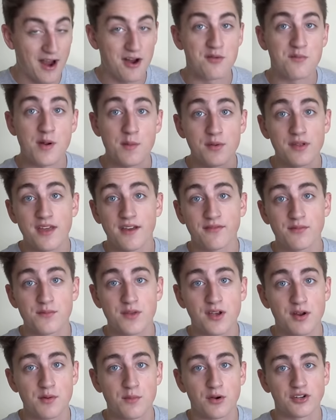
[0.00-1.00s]
I remember that from
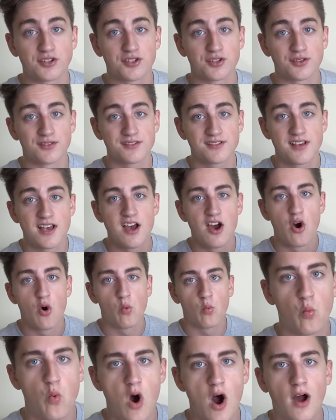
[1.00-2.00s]
the commercials.
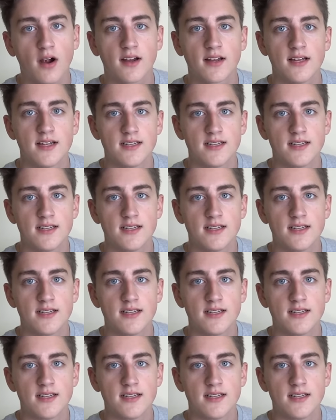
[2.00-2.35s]
Walk